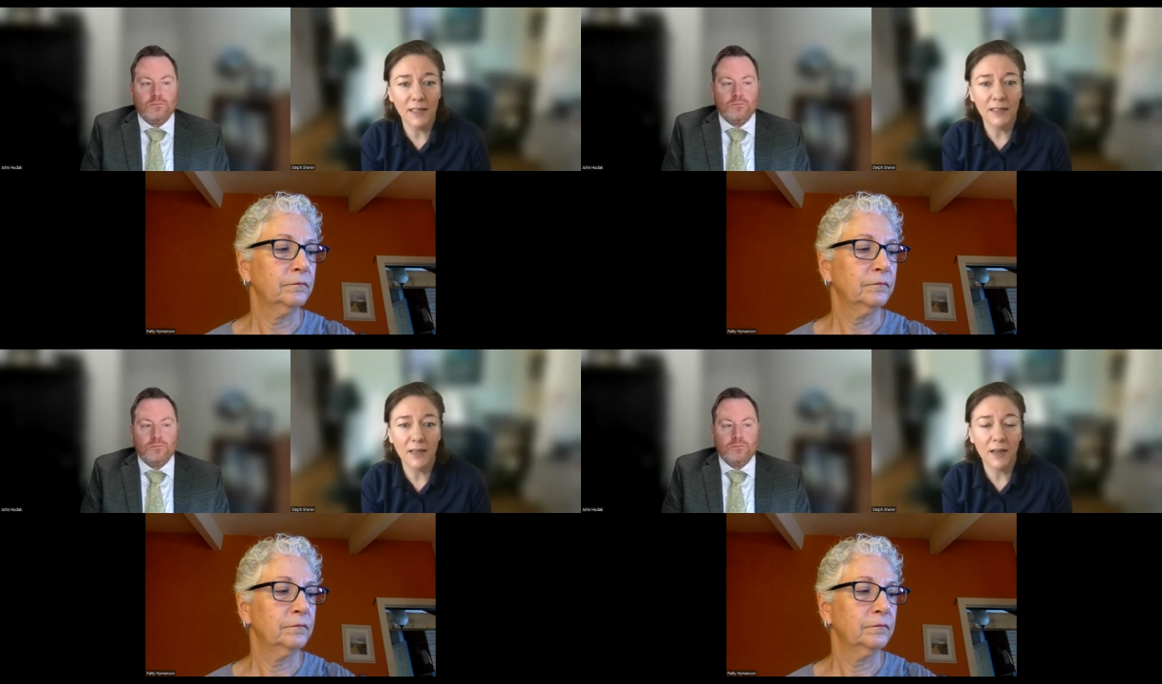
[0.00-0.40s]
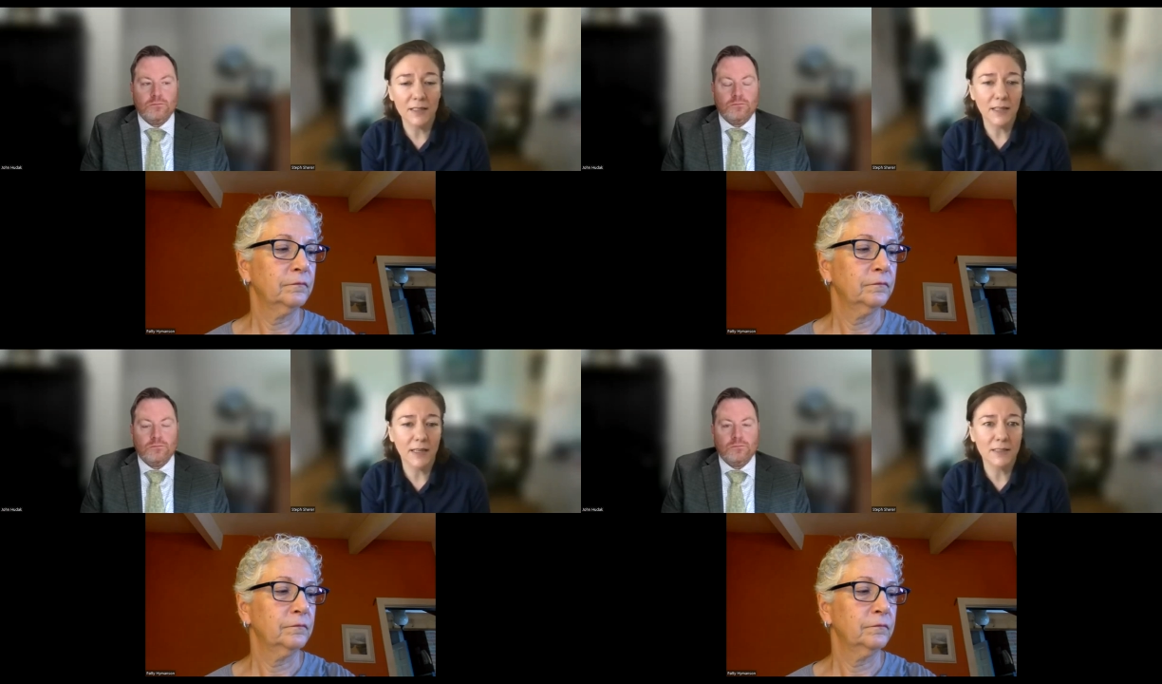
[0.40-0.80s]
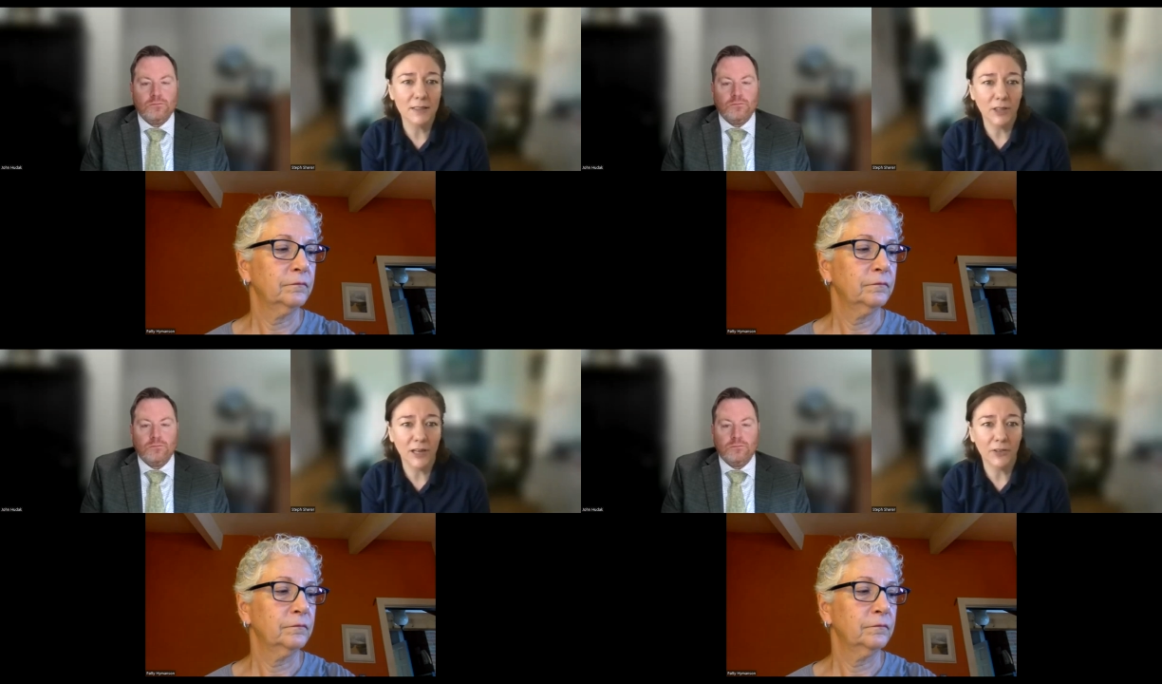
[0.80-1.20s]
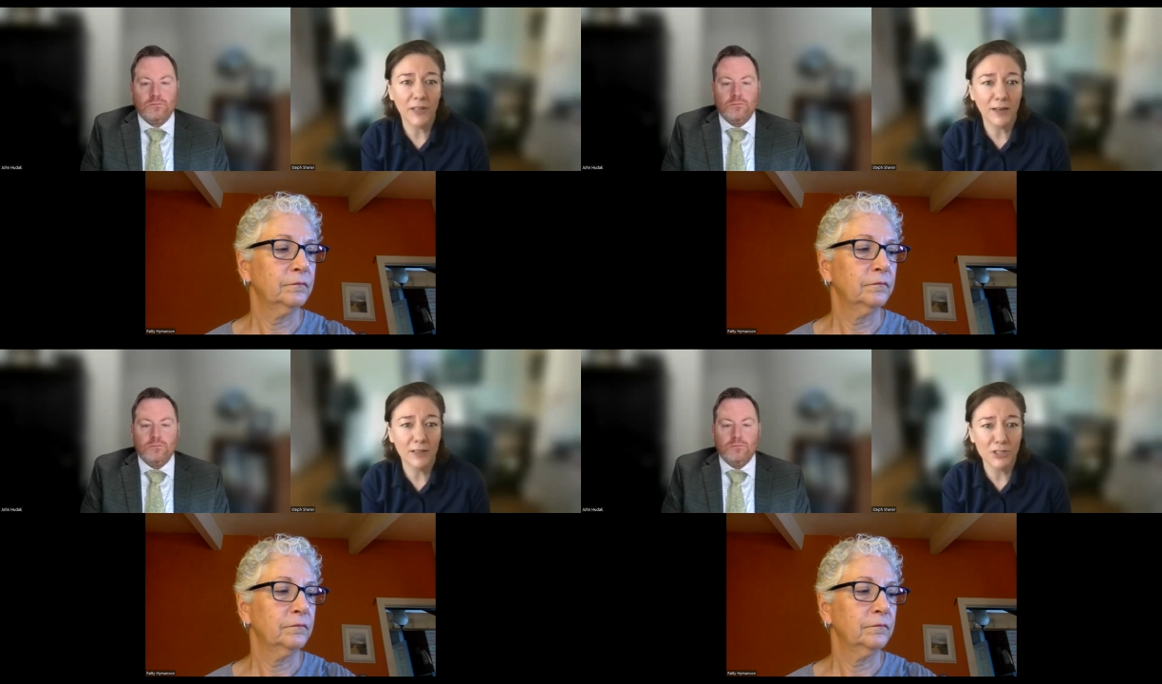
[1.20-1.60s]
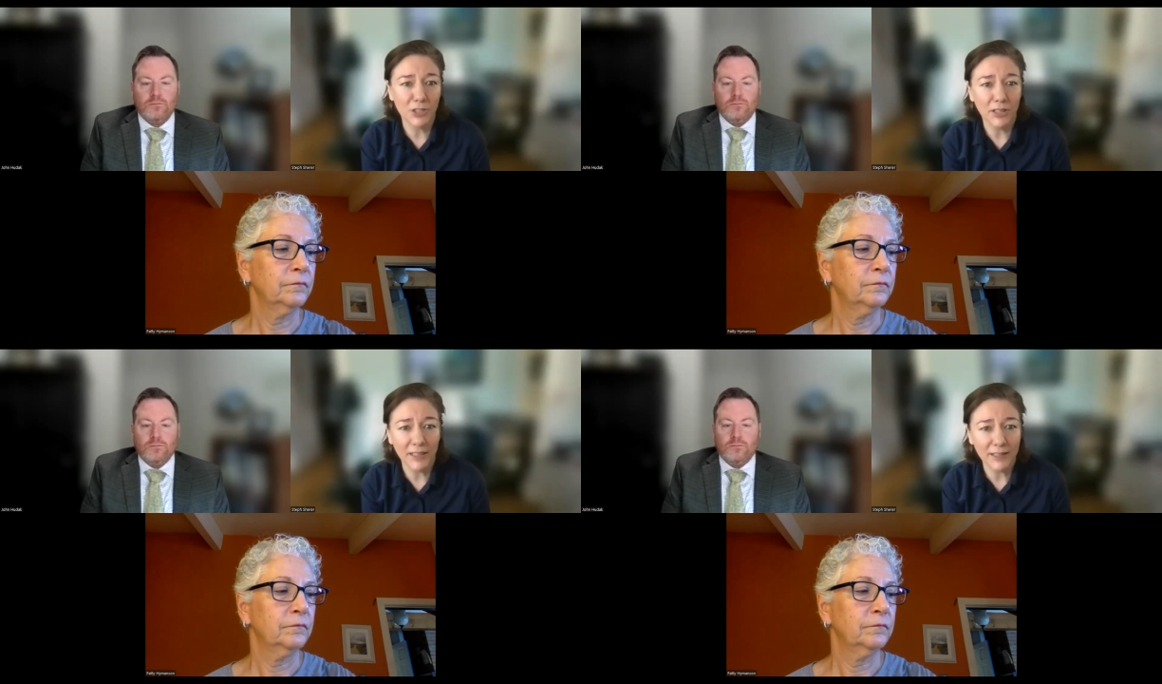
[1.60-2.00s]
Speaker 1: in the context of their healthcare
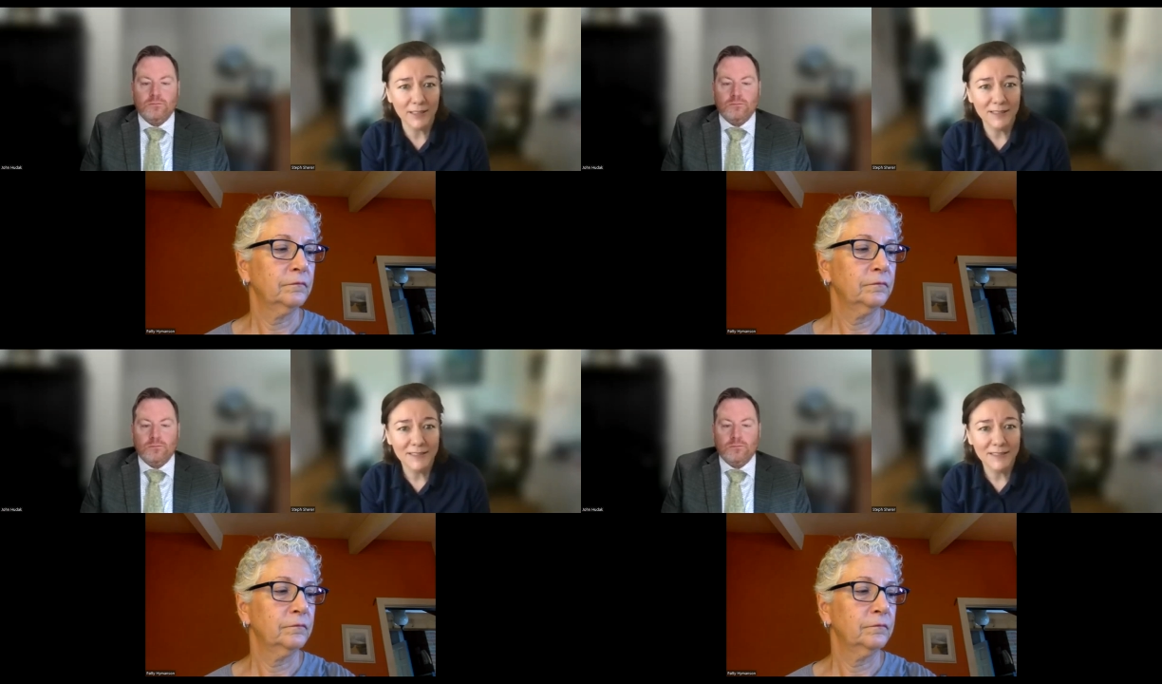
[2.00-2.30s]
journey